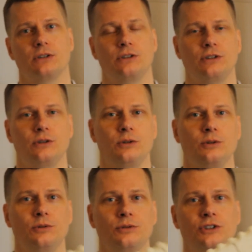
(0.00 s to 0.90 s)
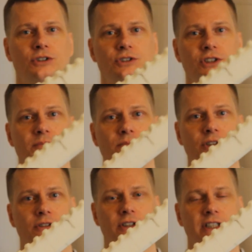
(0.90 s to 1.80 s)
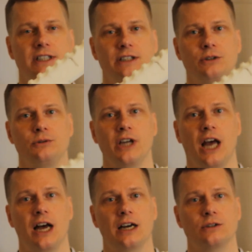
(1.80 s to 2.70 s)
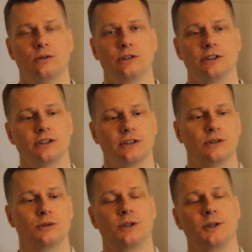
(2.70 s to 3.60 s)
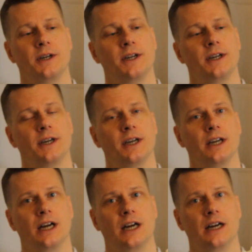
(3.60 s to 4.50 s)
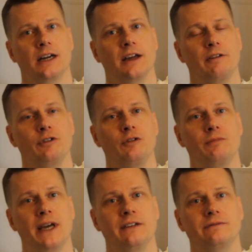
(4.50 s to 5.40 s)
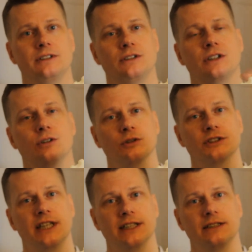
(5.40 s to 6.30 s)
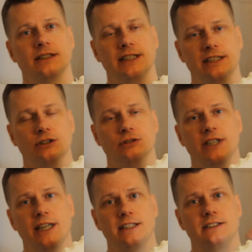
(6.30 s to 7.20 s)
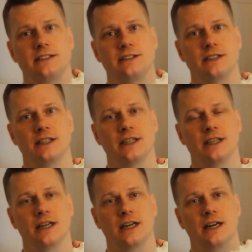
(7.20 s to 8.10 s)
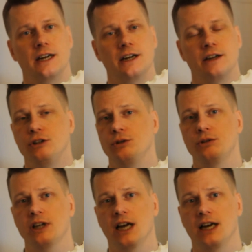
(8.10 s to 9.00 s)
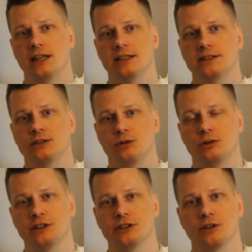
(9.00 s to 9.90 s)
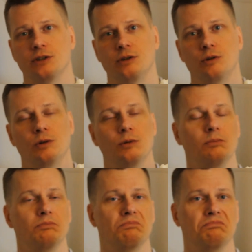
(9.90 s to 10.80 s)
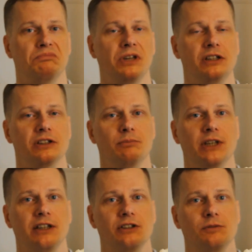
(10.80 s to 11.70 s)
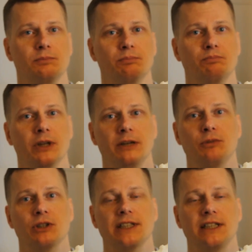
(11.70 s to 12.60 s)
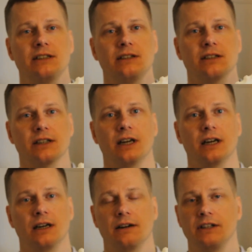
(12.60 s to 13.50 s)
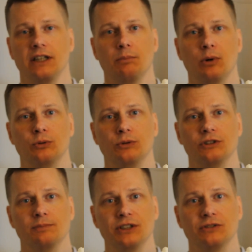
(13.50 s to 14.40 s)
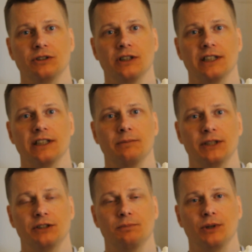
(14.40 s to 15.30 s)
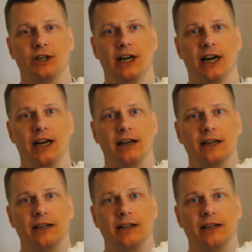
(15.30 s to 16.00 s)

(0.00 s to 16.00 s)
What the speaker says: To some degree you can also, if you made contact edge on edge, you can also in some cases manipulate the opponent's messer a little bit by